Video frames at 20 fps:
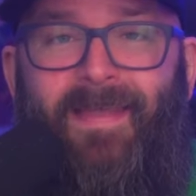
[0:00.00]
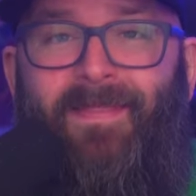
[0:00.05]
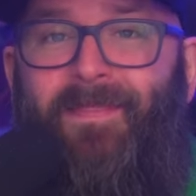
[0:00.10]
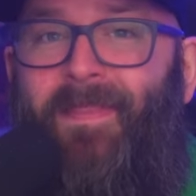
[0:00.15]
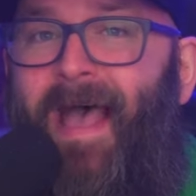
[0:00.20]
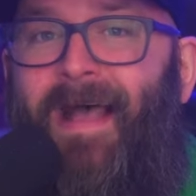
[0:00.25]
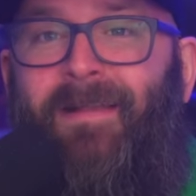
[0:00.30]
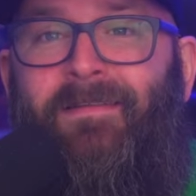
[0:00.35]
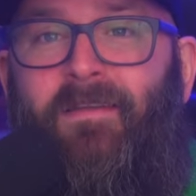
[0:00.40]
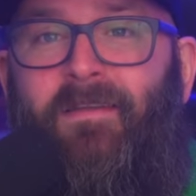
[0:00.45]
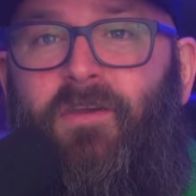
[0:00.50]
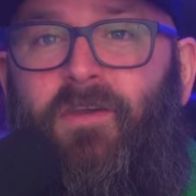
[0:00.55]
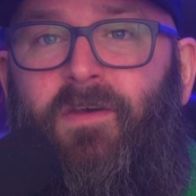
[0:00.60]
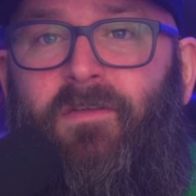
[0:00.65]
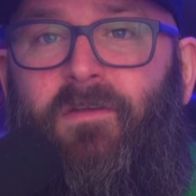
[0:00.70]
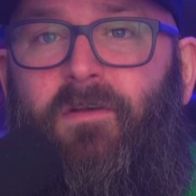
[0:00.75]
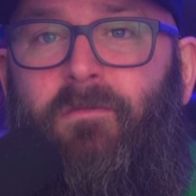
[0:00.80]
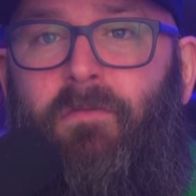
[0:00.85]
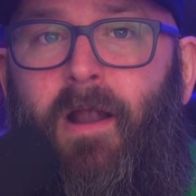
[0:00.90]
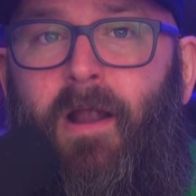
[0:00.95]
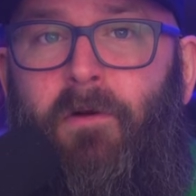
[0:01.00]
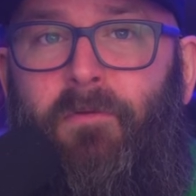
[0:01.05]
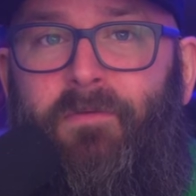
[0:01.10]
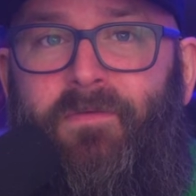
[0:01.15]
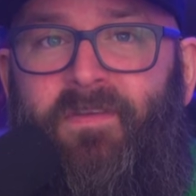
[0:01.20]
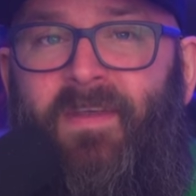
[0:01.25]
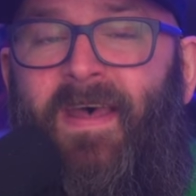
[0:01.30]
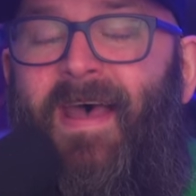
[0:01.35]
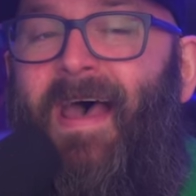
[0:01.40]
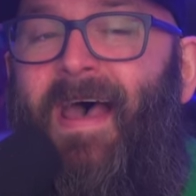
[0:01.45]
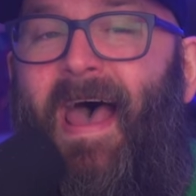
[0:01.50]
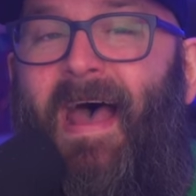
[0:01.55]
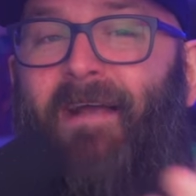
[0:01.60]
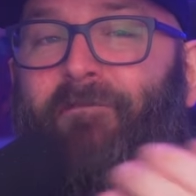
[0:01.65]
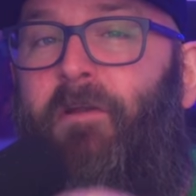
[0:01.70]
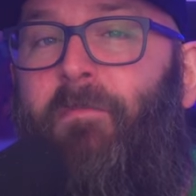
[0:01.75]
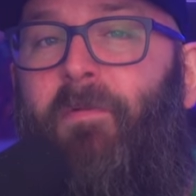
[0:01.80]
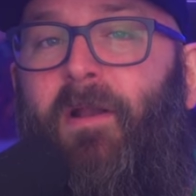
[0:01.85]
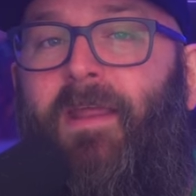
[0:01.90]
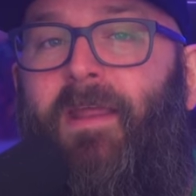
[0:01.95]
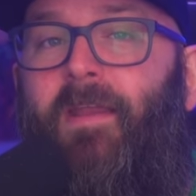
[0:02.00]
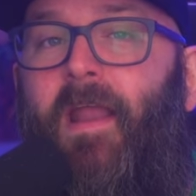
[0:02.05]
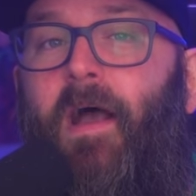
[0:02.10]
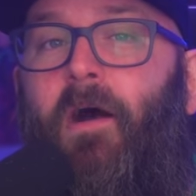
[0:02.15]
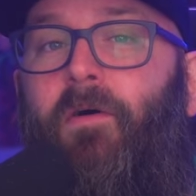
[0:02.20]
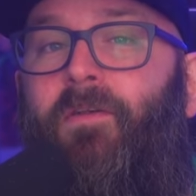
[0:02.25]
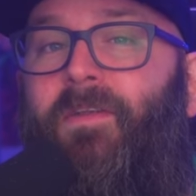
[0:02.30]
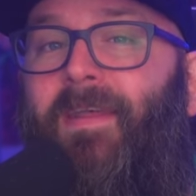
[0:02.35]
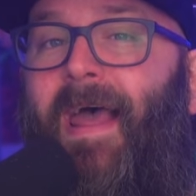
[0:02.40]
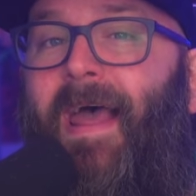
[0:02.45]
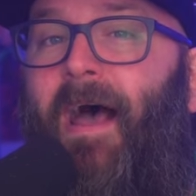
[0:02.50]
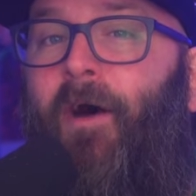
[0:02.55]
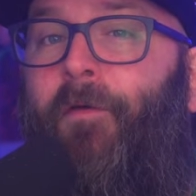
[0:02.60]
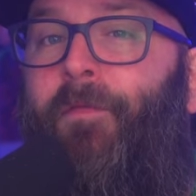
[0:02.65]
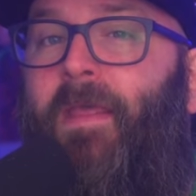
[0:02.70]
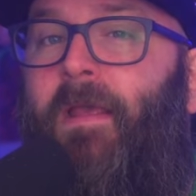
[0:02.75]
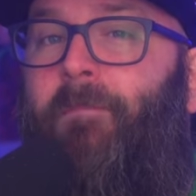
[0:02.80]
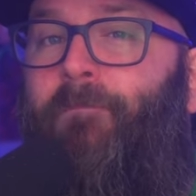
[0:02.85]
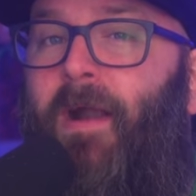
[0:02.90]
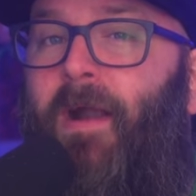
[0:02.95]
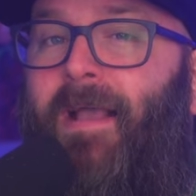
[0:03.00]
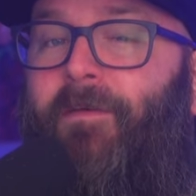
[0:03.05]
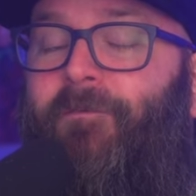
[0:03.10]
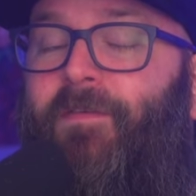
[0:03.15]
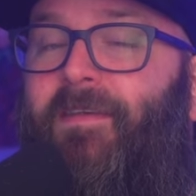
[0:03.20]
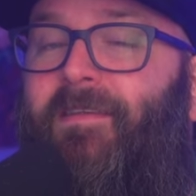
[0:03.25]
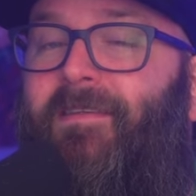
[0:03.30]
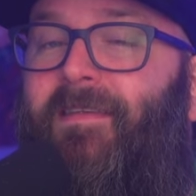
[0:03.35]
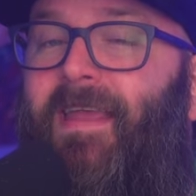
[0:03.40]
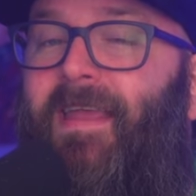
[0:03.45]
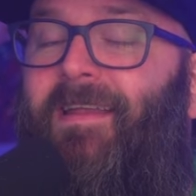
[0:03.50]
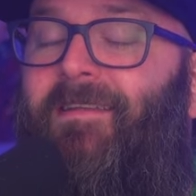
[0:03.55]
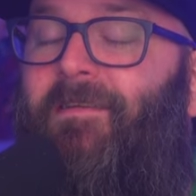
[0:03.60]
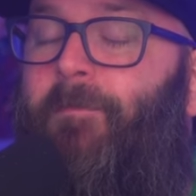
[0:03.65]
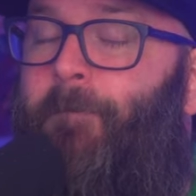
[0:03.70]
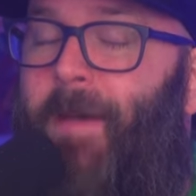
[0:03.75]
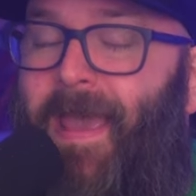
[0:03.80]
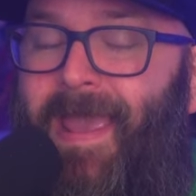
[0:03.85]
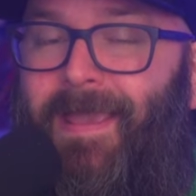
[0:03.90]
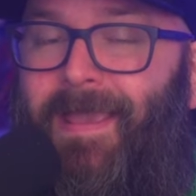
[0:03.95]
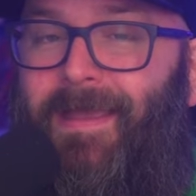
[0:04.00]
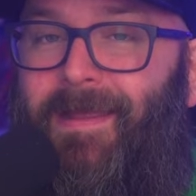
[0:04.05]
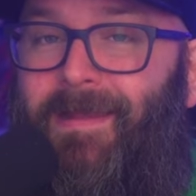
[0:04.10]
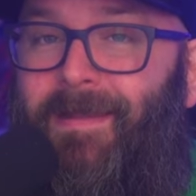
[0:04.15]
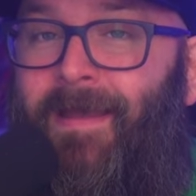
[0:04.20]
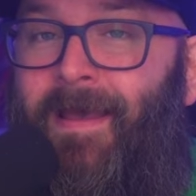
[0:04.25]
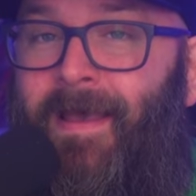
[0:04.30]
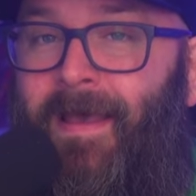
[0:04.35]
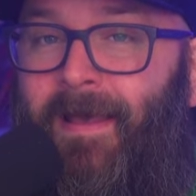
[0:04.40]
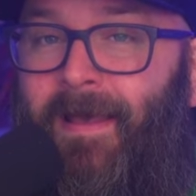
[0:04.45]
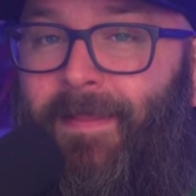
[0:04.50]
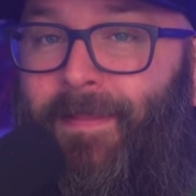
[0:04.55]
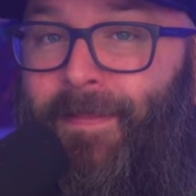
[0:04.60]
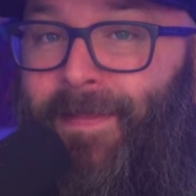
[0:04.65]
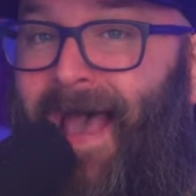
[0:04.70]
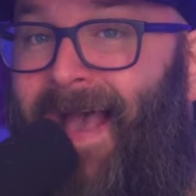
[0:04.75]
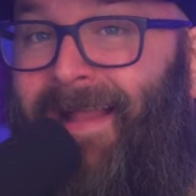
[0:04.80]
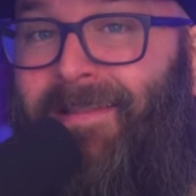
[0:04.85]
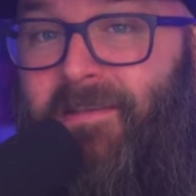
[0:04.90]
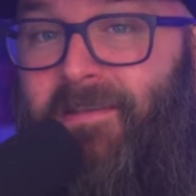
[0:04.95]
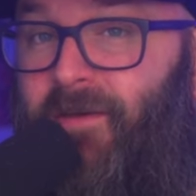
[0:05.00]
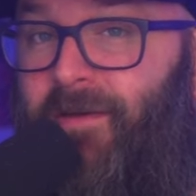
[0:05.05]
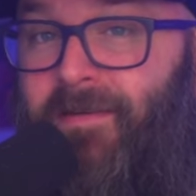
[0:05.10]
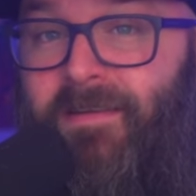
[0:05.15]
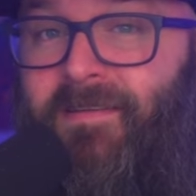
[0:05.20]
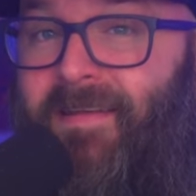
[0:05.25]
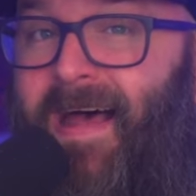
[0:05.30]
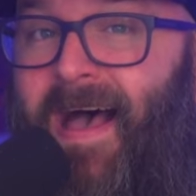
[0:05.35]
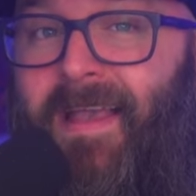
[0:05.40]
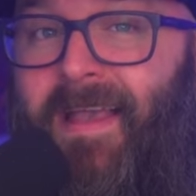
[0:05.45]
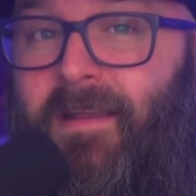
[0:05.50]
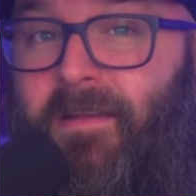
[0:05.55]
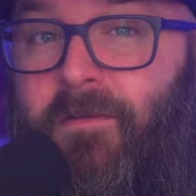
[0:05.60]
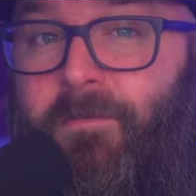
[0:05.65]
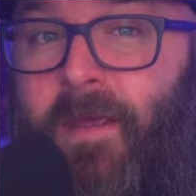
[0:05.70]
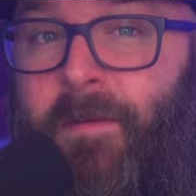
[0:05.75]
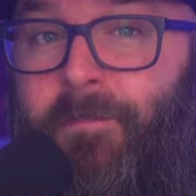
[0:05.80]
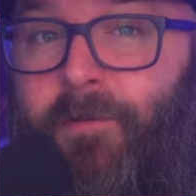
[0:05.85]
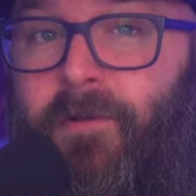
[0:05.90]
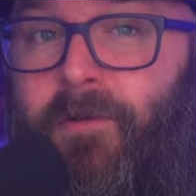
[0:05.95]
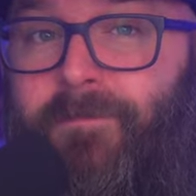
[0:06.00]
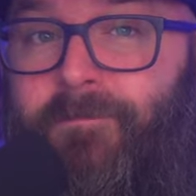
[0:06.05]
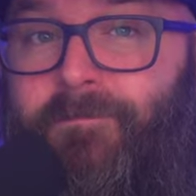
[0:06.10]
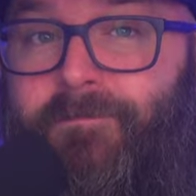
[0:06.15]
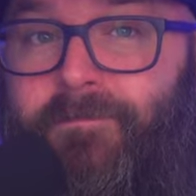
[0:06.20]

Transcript: and that's just gross. Everybody knows a healthy breakfast needs bacon. That's just science, people.